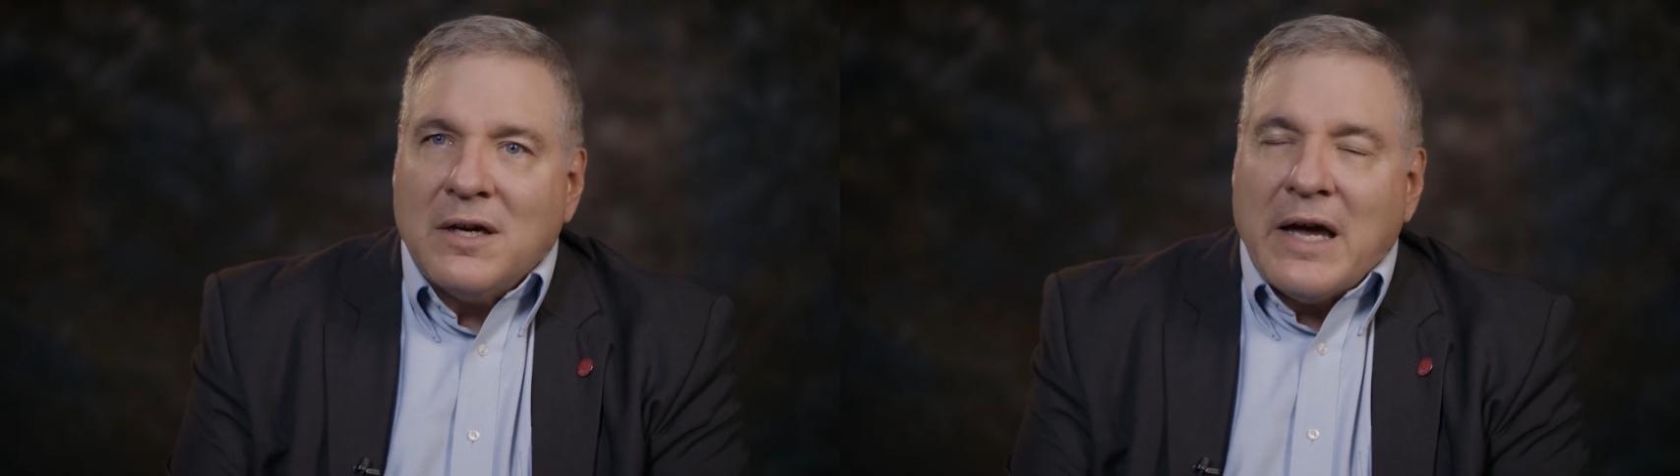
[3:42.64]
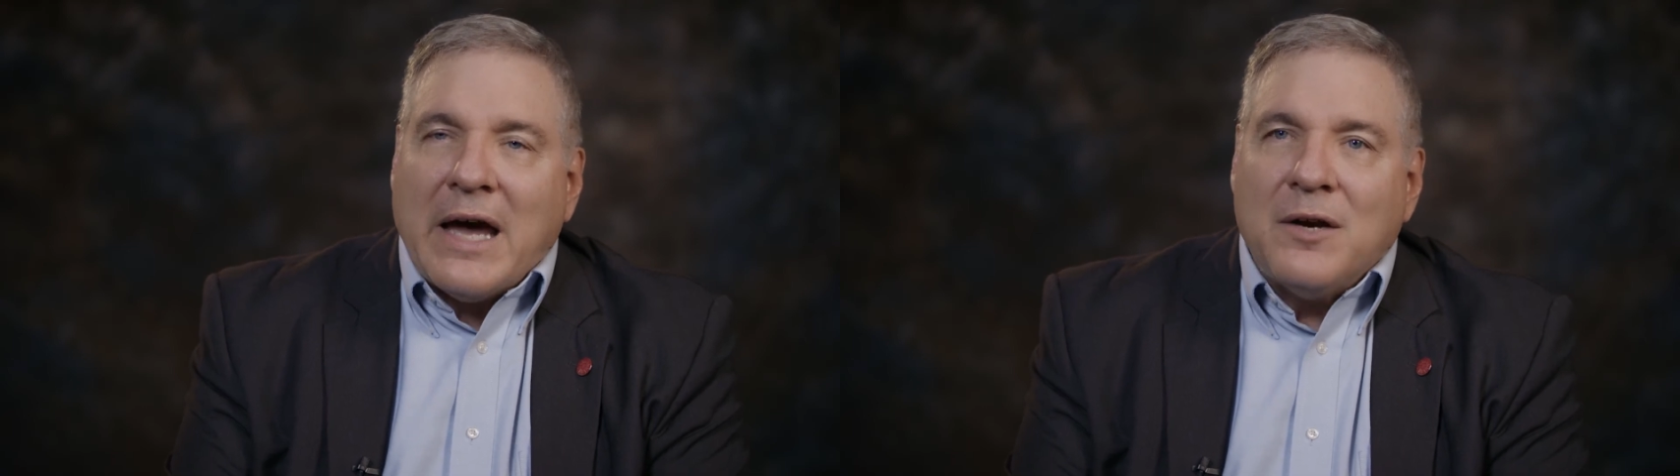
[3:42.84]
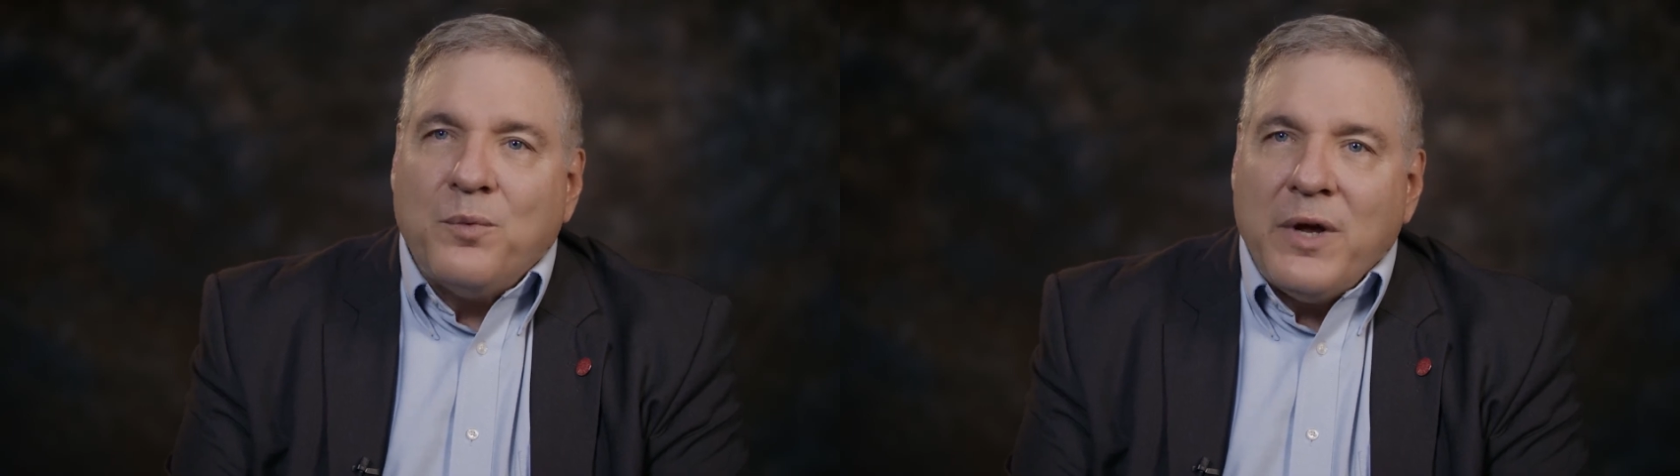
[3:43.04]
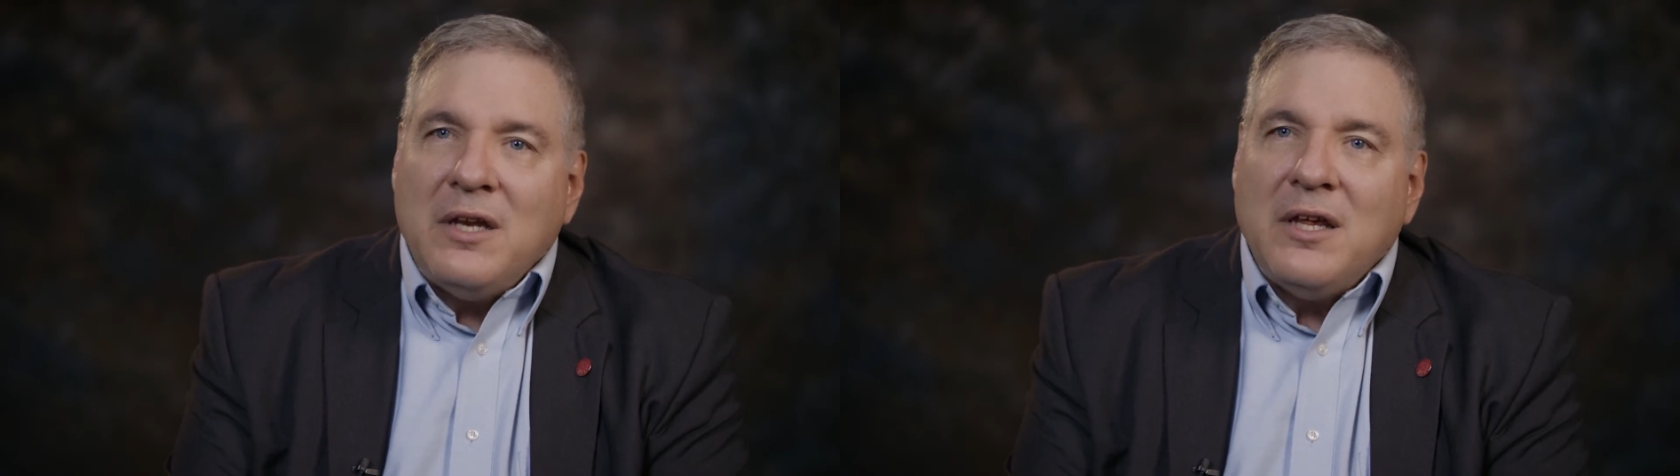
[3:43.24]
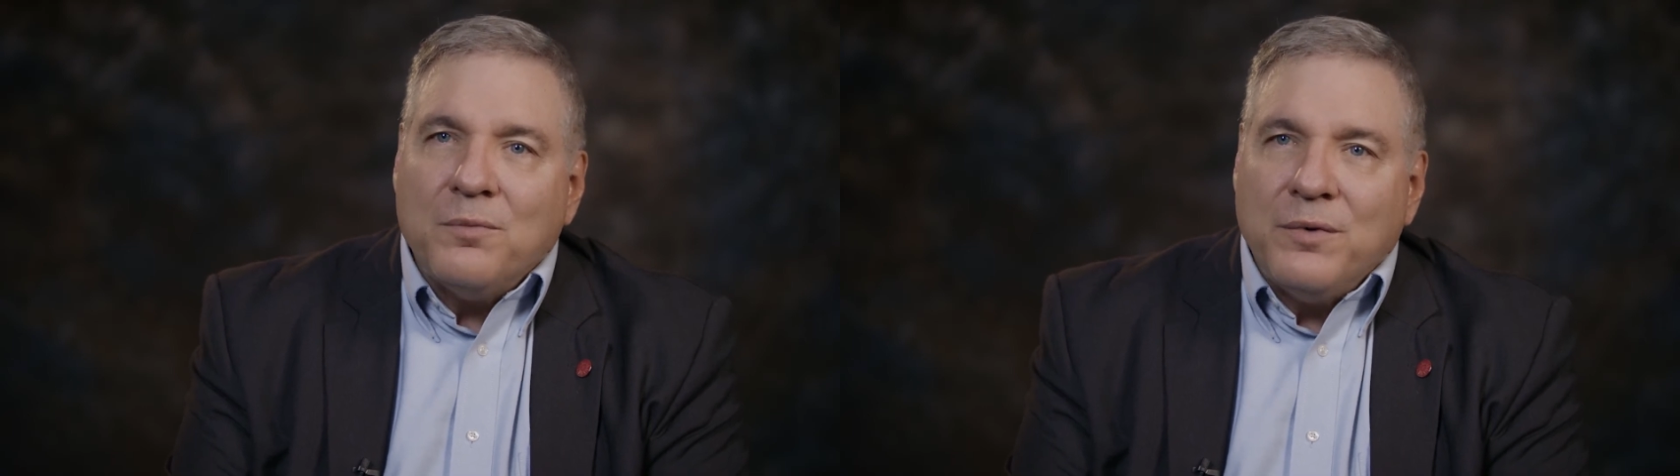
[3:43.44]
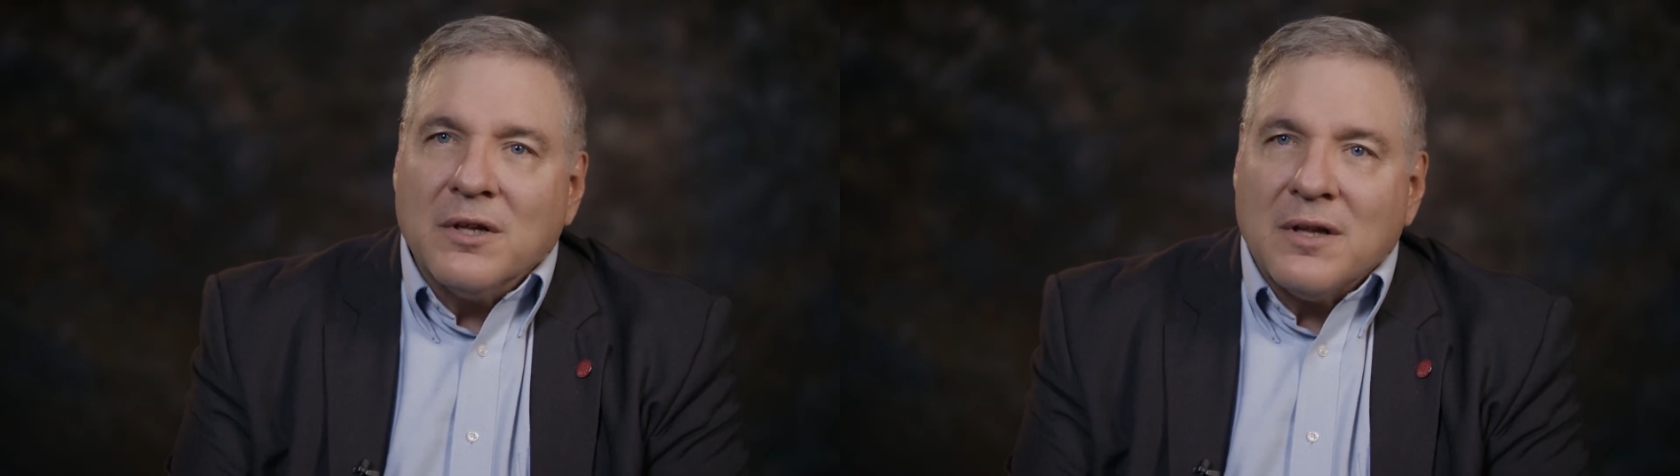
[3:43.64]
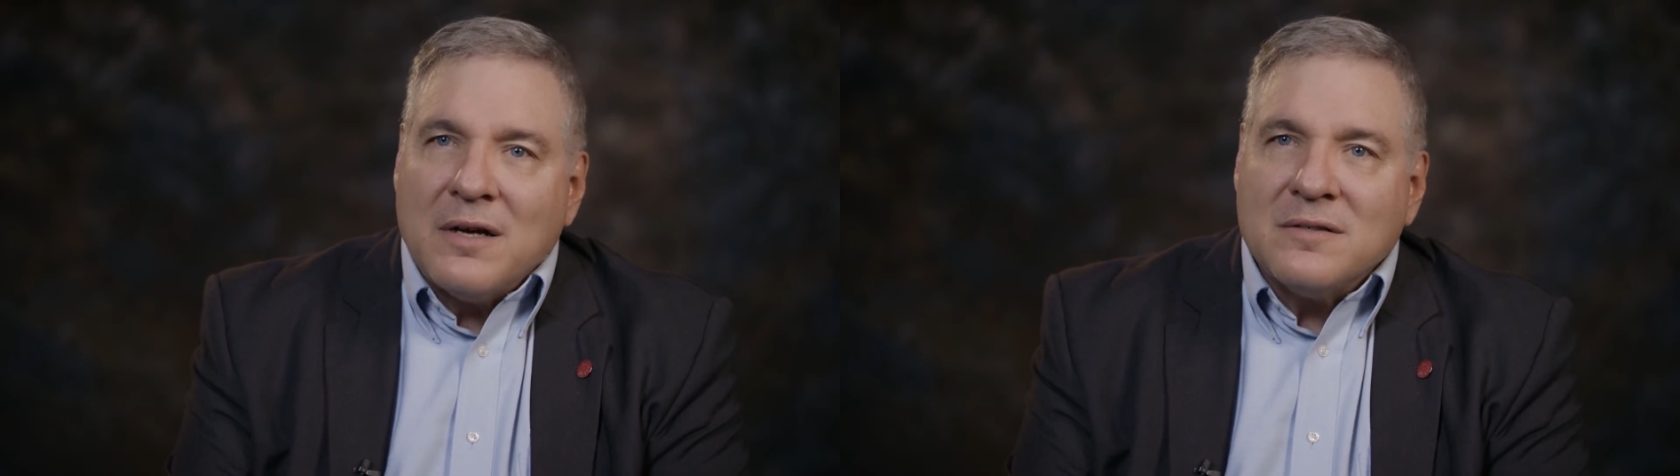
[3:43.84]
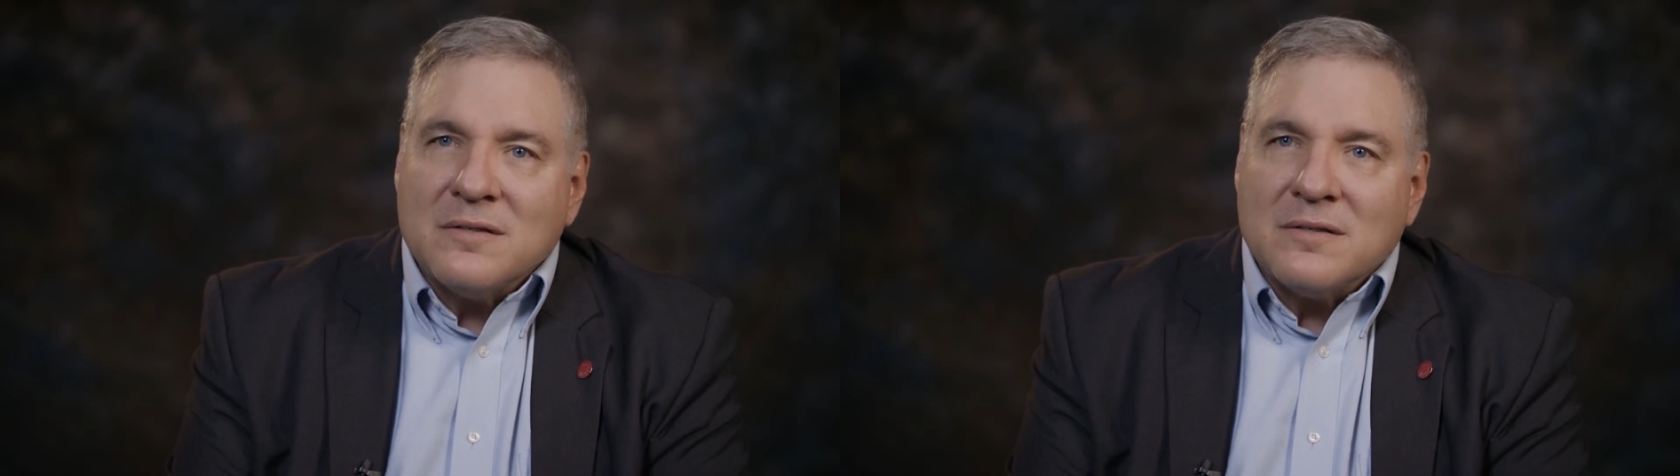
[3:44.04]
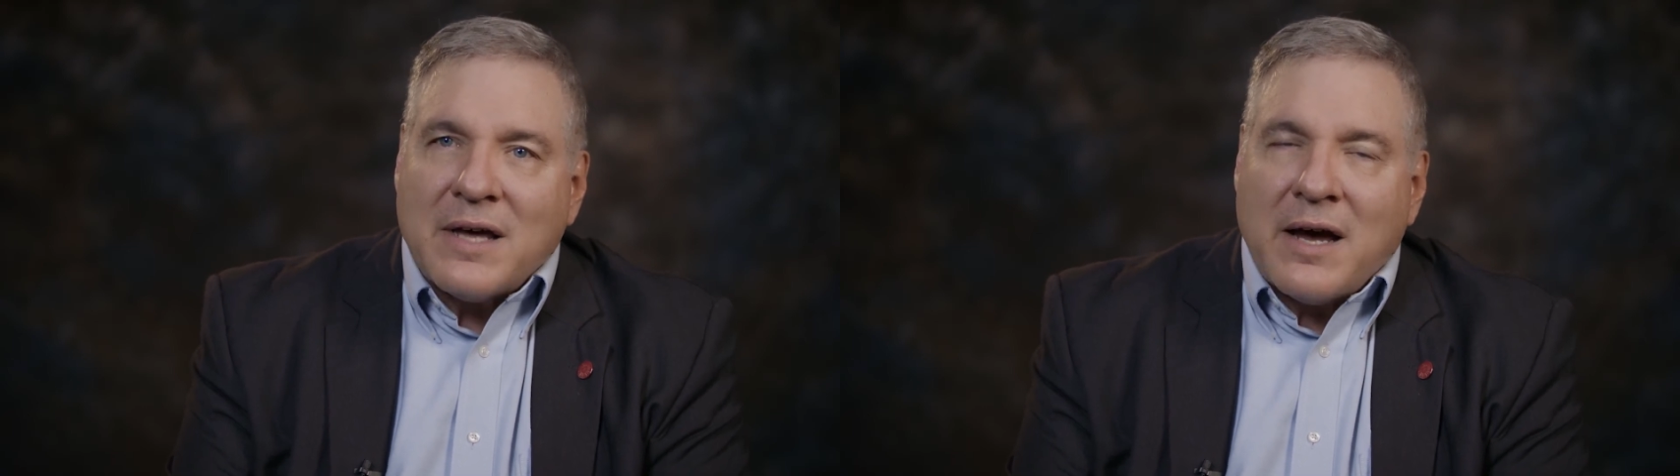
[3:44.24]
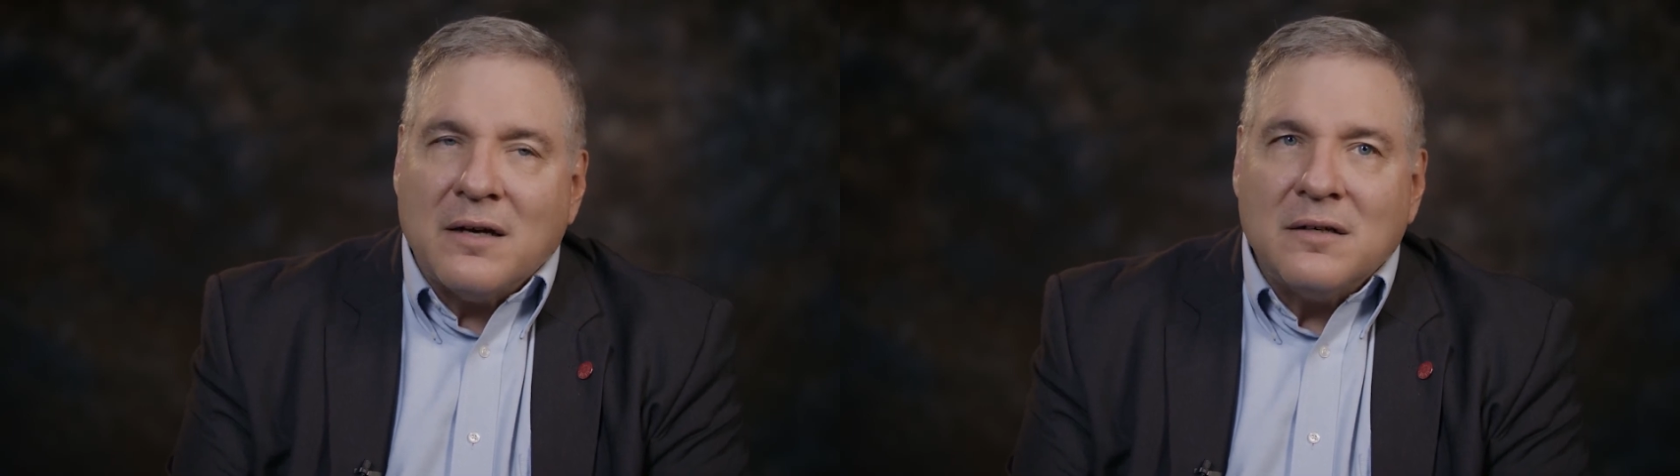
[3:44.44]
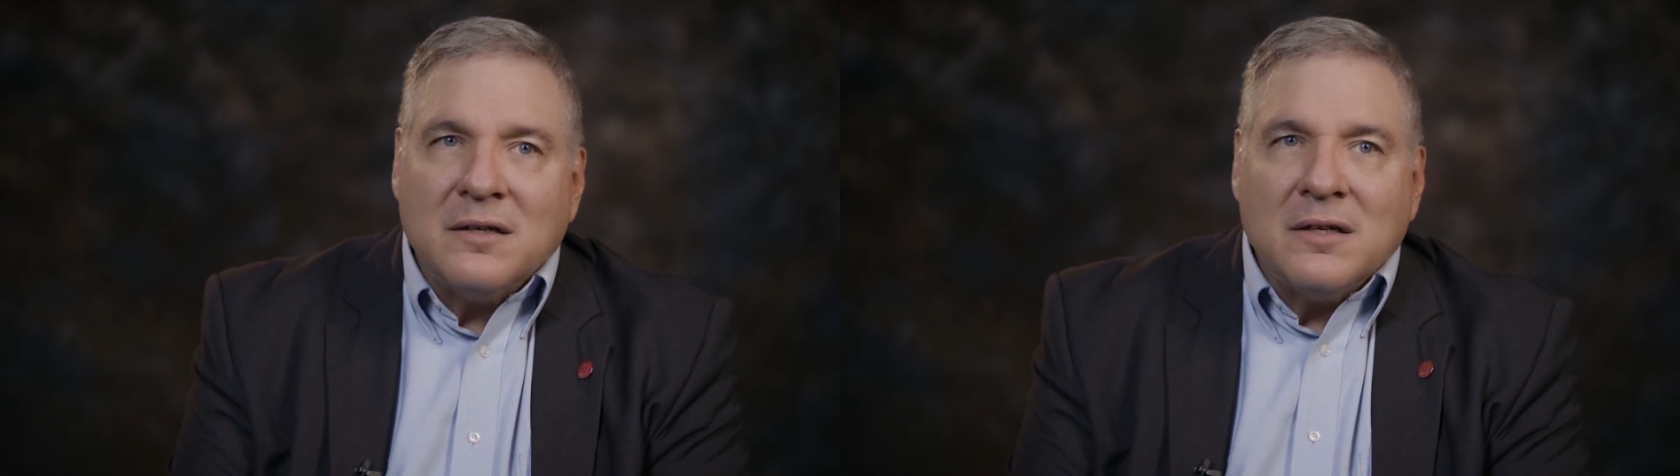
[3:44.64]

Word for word: And when he realizes that,